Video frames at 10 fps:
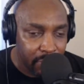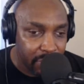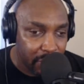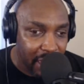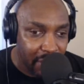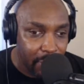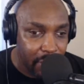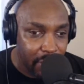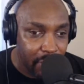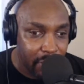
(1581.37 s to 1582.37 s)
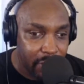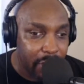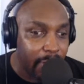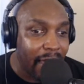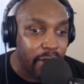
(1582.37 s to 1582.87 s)
So that way you don't
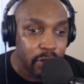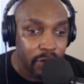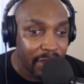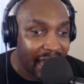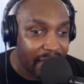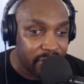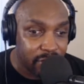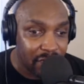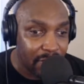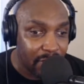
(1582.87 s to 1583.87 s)
turn around and do a live stream